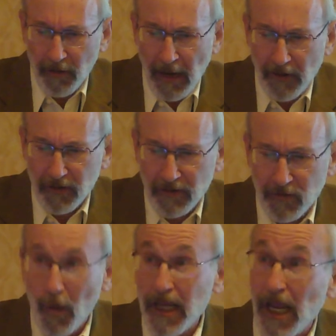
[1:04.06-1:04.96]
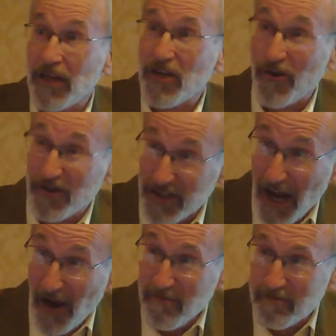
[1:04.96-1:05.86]
about 28 years
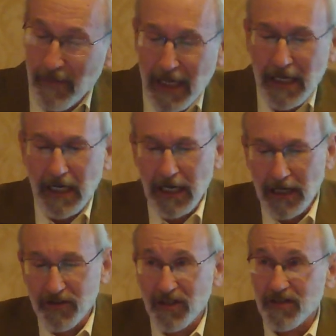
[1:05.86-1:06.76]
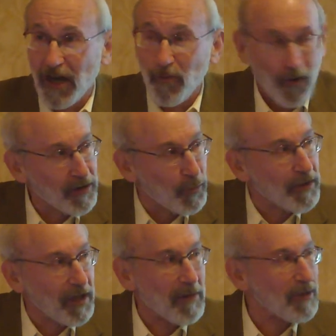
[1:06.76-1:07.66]
now, since I worked
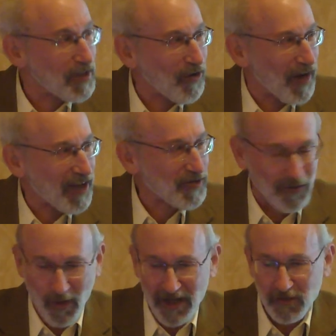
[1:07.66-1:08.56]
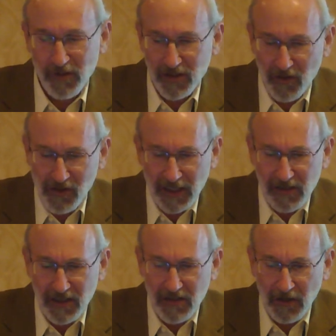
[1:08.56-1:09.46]
with him at the International Rice Research
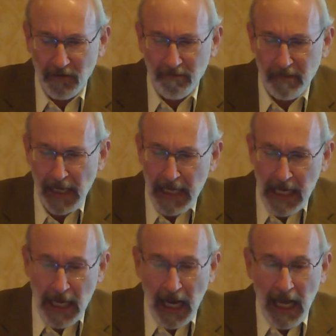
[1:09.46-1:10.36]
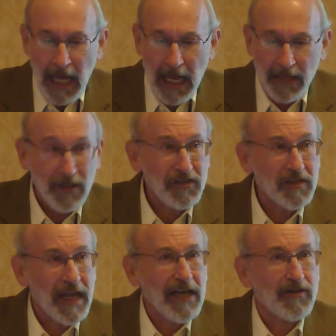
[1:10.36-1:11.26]
Institute. This
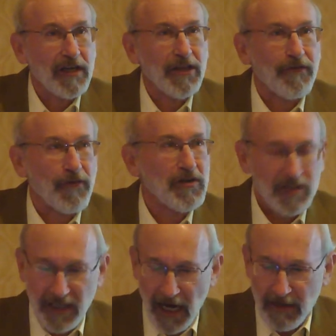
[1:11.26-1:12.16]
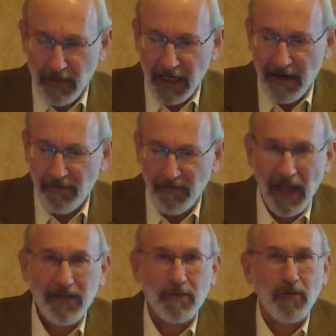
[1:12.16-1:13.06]
is actually the first time that I've
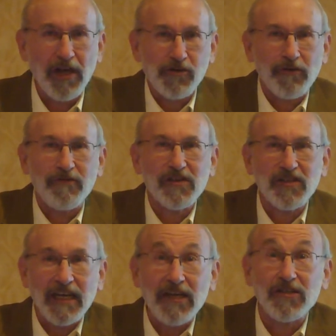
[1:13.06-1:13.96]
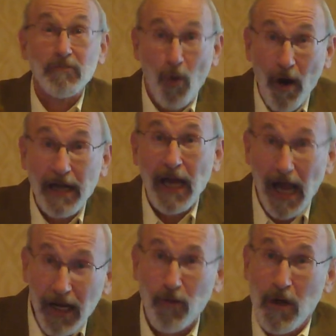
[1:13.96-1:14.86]
had the pleasure of visiting Des Moines,
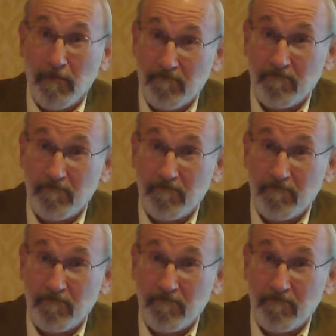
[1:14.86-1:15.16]
Iowa.